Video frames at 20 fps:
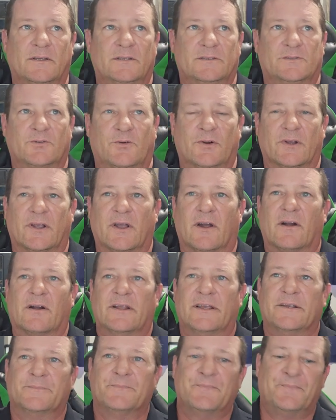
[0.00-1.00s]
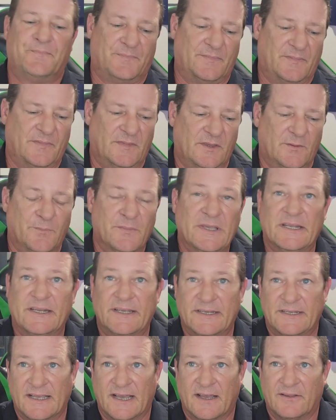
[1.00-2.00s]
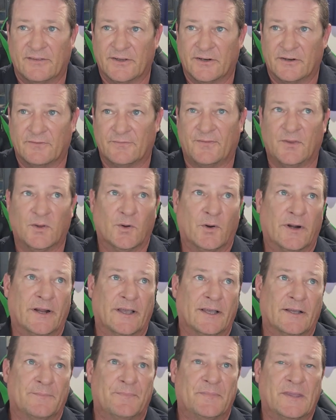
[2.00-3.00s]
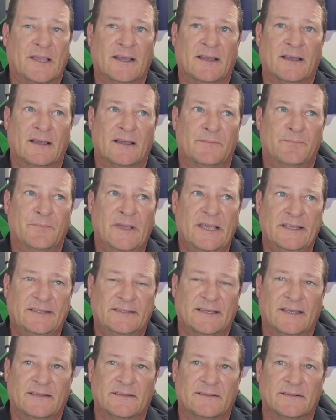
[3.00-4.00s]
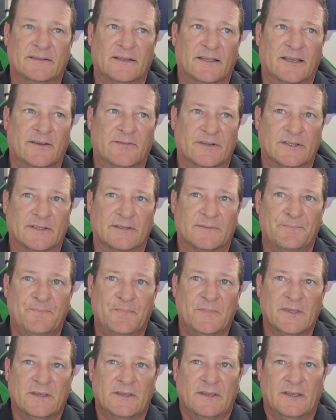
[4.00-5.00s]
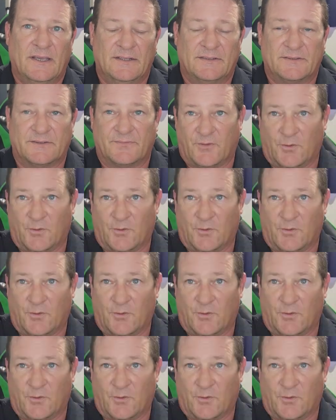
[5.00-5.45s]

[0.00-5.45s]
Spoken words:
So regarding the meeting down there in Florida on May 10th and 11th, it's of